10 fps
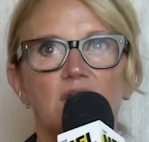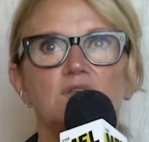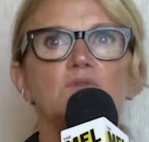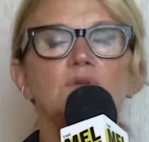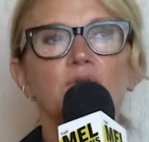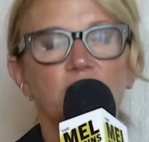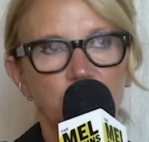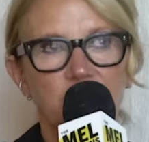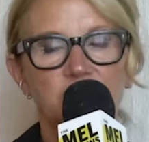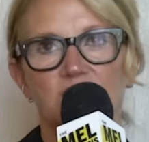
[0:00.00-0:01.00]
You know this
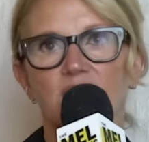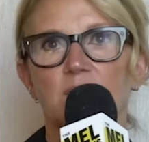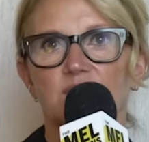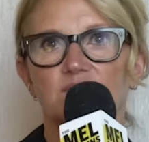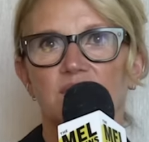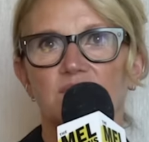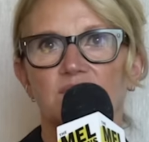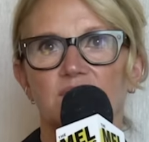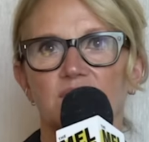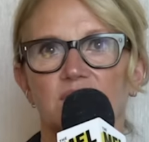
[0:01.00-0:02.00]
based on common
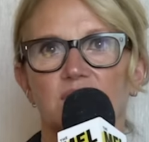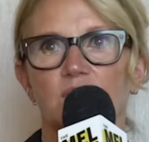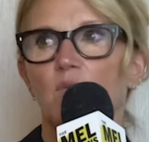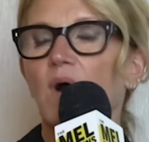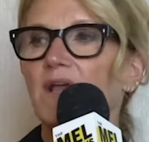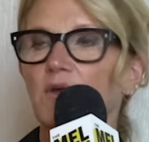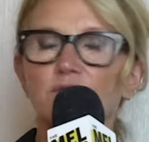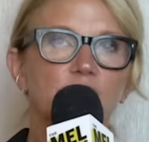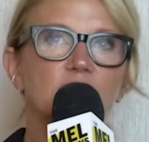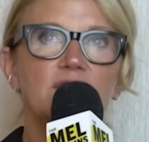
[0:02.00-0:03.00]
sense. Why go
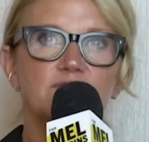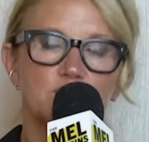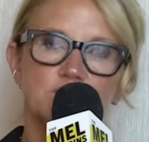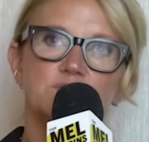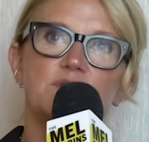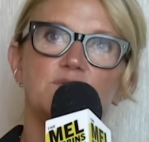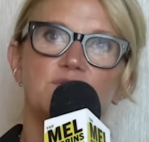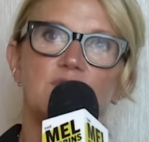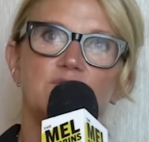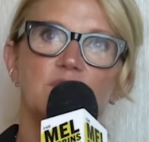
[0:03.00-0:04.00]
through life torturing
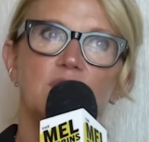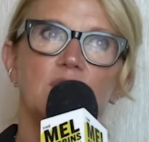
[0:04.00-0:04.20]
yourself?